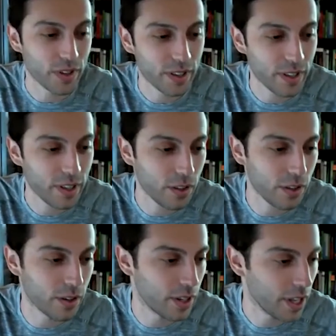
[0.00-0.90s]

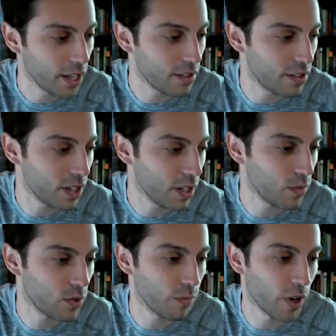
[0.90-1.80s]
it
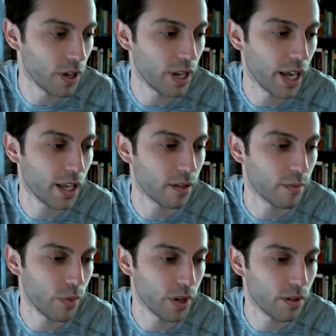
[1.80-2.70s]
seems mundane,
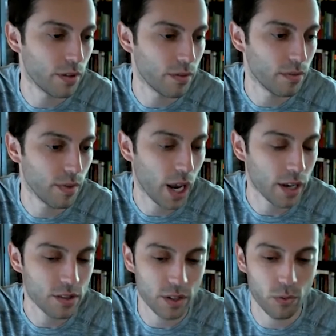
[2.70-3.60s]
but
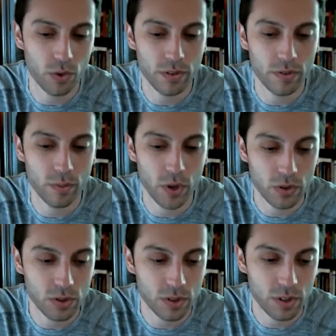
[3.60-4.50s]
honestly, one of the
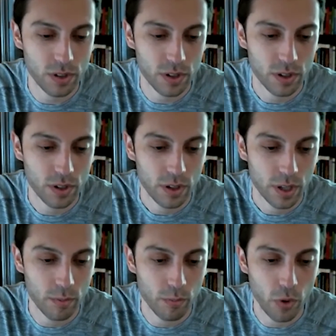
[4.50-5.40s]
most
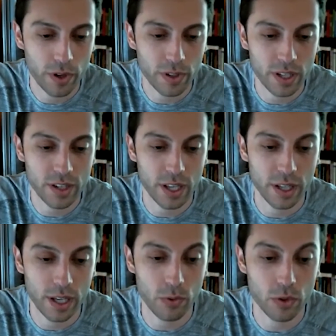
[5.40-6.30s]
important things I
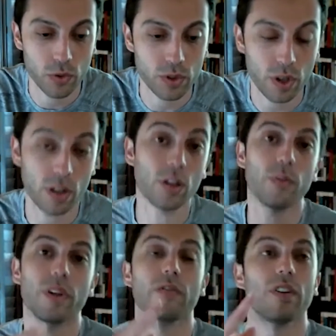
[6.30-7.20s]
did, which was a little
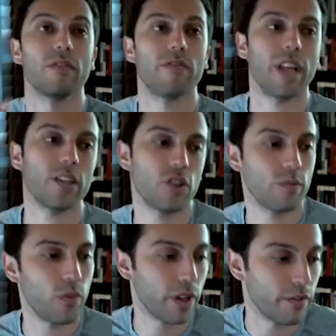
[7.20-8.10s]
bit of an inflection
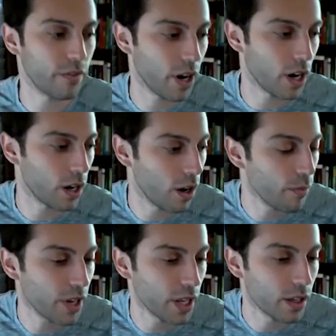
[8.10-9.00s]
point for our
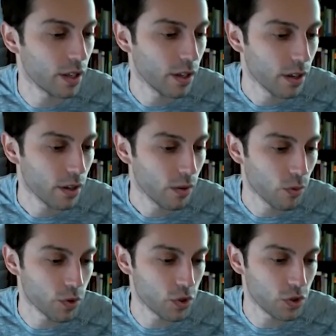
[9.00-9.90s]
company,
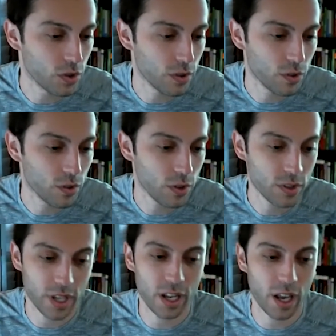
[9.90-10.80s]
was just
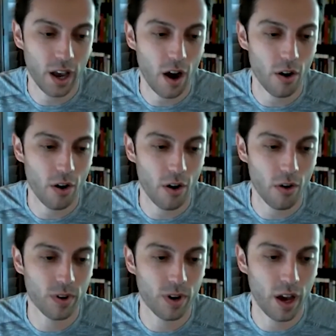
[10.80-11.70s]
getting our
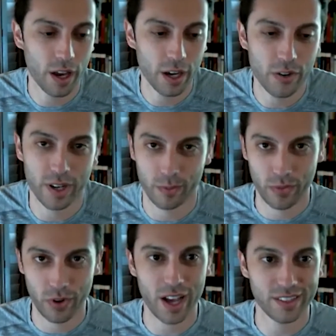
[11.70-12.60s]
own hiring
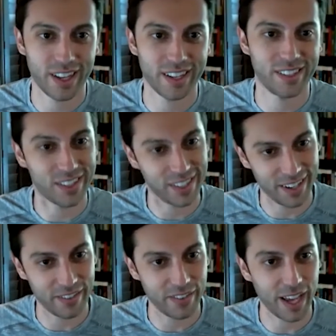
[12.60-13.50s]
process
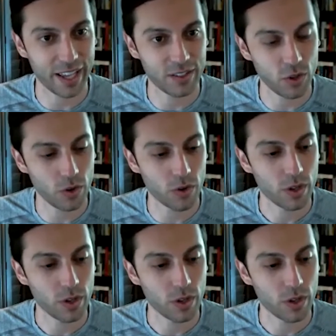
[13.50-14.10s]
solidified. So,